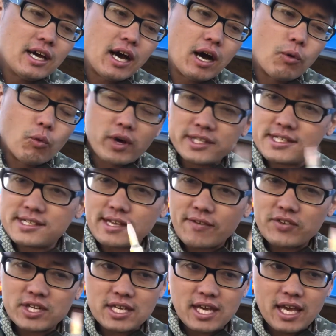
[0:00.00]

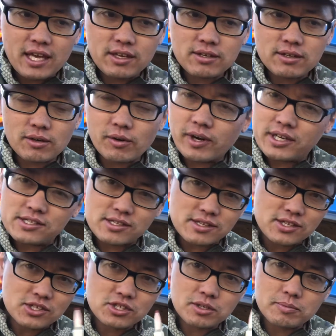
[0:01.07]
178 grain. So
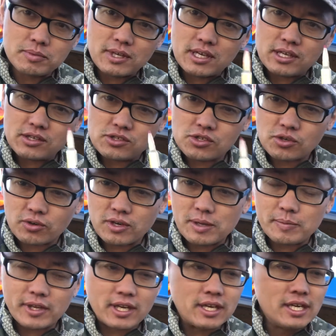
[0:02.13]
this should be
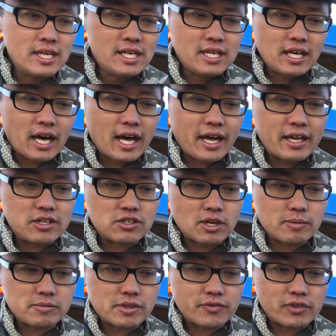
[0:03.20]
screaming in
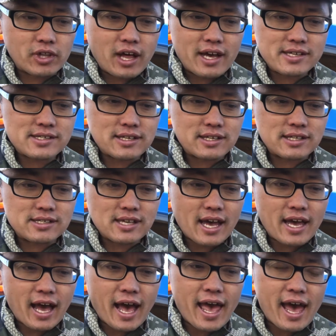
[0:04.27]
terms of velocities.
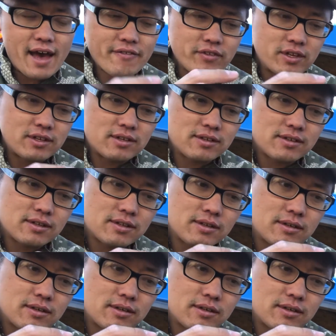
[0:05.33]
I haven't